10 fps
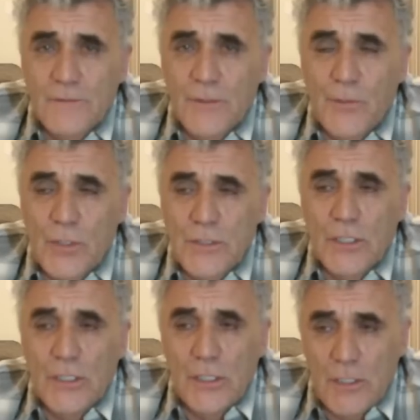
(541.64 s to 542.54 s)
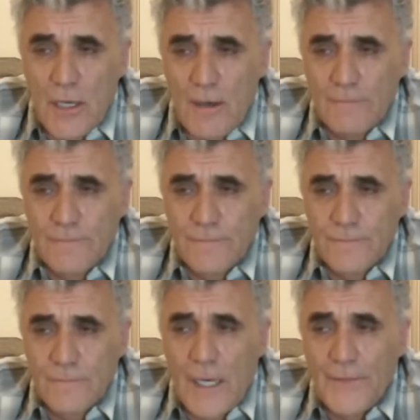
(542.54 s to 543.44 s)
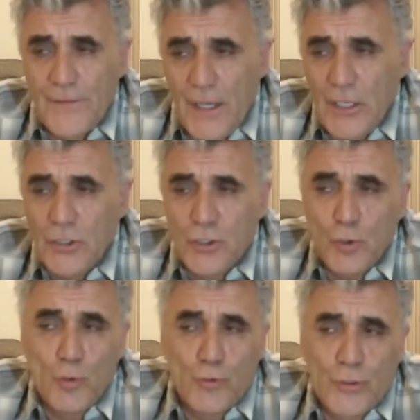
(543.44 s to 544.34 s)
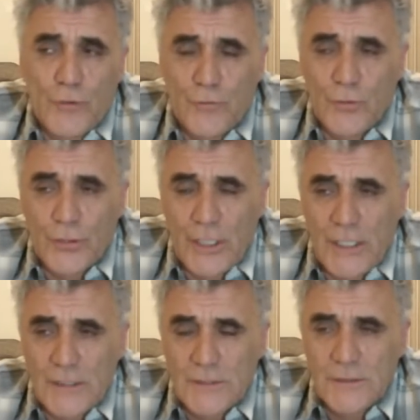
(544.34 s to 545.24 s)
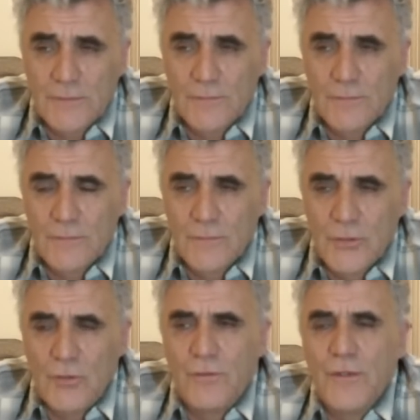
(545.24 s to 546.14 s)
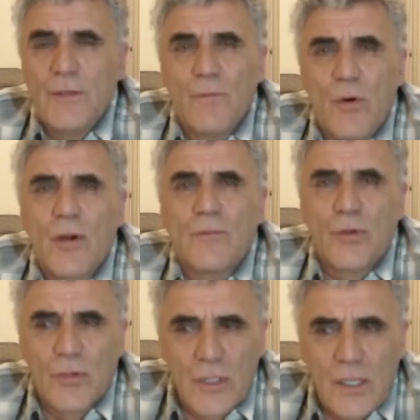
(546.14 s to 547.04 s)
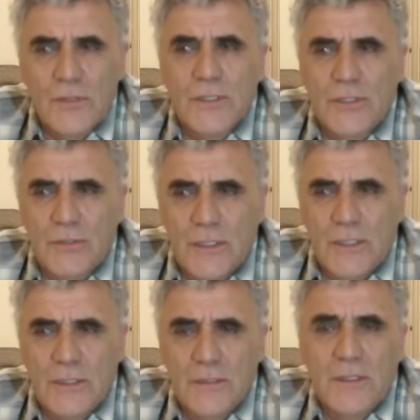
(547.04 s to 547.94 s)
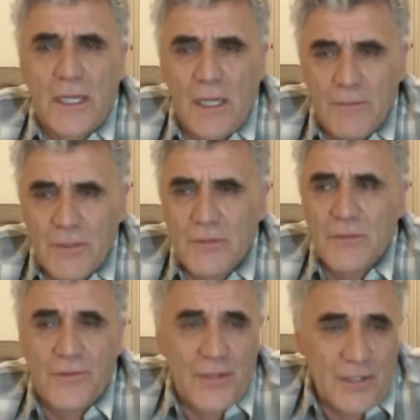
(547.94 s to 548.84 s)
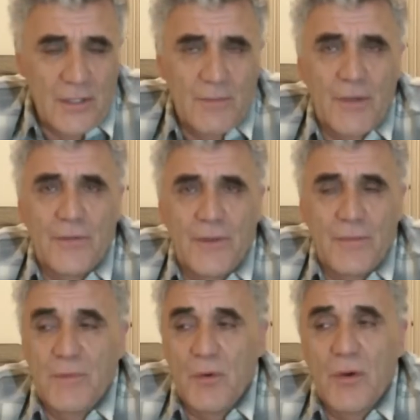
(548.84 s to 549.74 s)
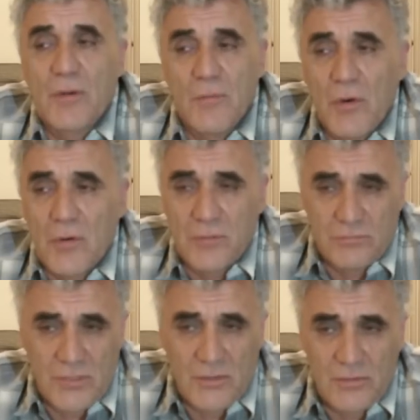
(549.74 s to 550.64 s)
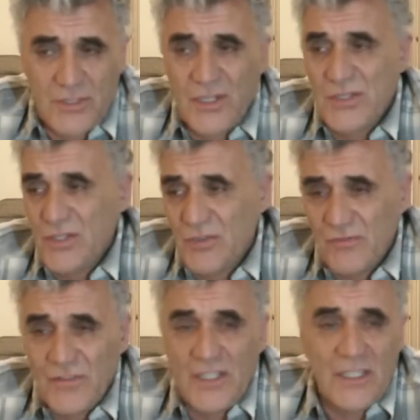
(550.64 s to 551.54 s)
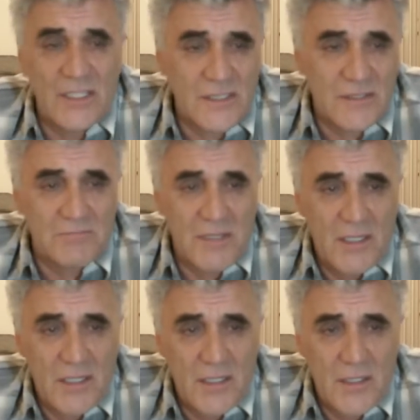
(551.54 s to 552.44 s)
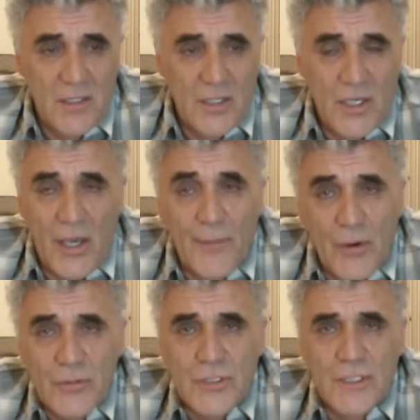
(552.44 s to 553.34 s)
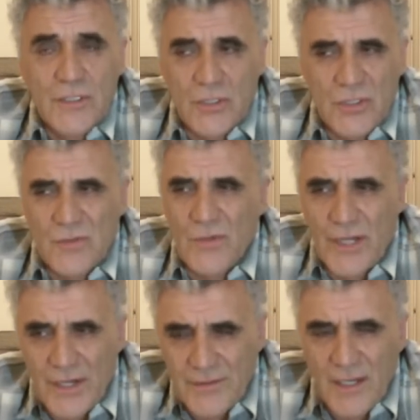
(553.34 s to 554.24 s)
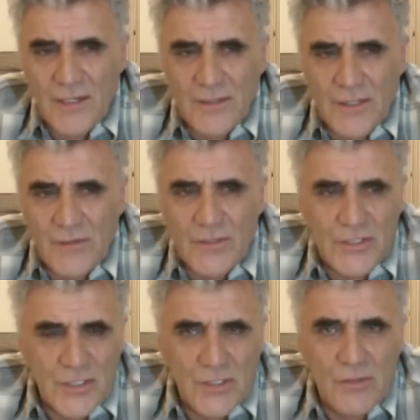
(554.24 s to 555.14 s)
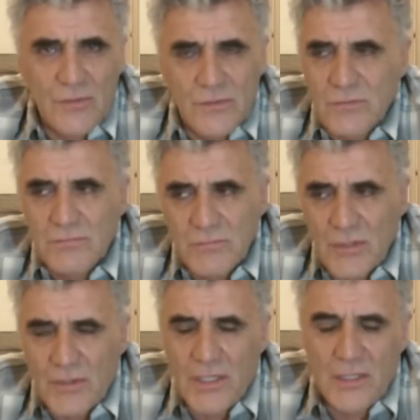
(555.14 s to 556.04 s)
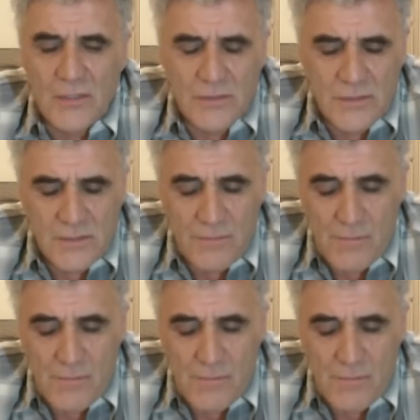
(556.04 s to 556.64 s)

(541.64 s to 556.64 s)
with the person you love a day, 2, 3, 4 days, you feel more and more closer to her and him, and we're thinking about them and more. You know, it turns into feelings and emotions. You just want to attend anywhere she goes or he goes.